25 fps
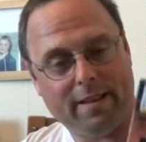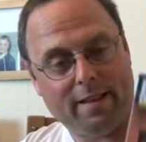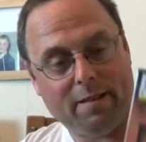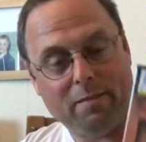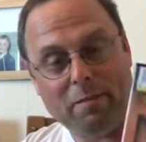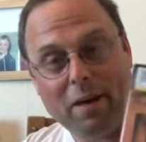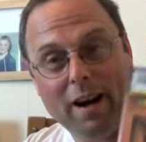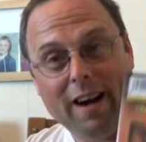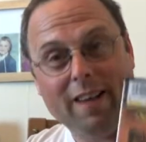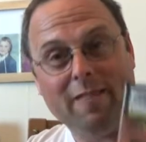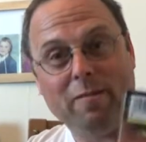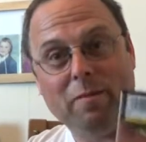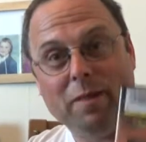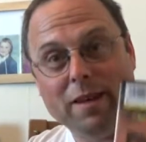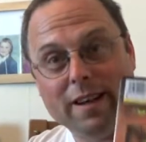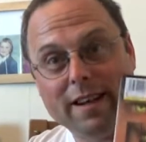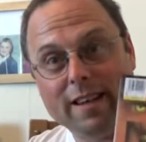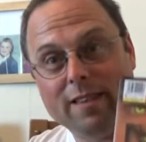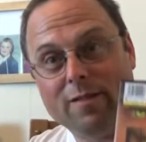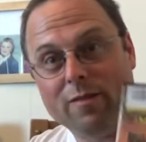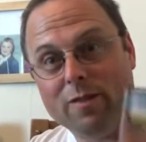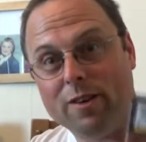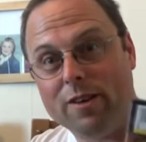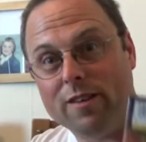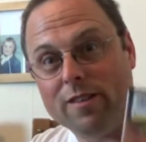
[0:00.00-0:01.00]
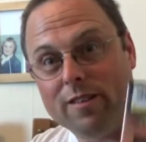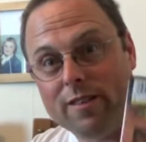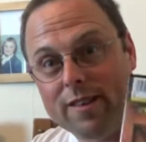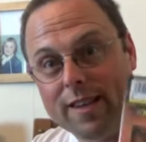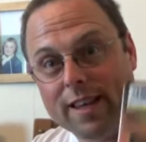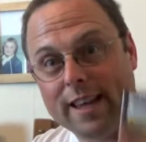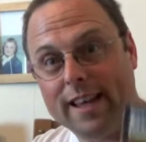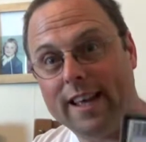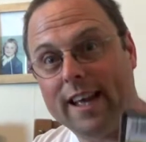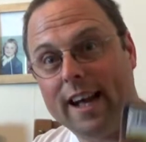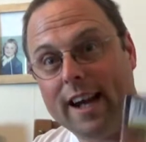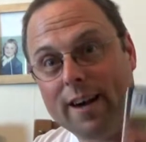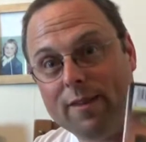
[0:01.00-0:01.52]
It might have been his first
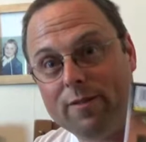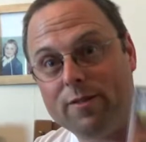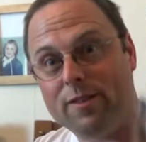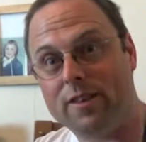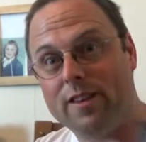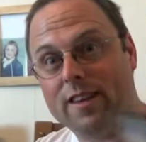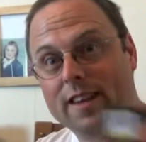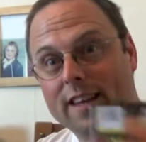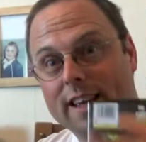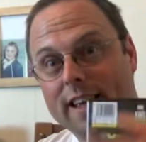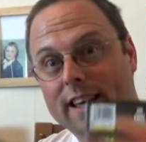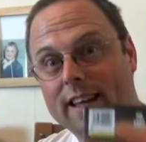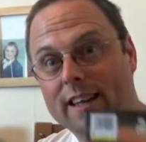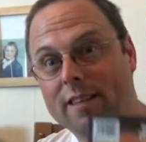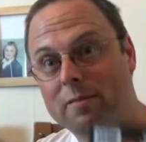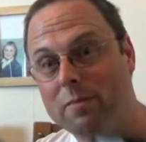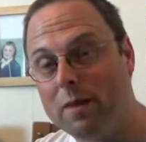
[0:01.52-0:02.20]
gig after there.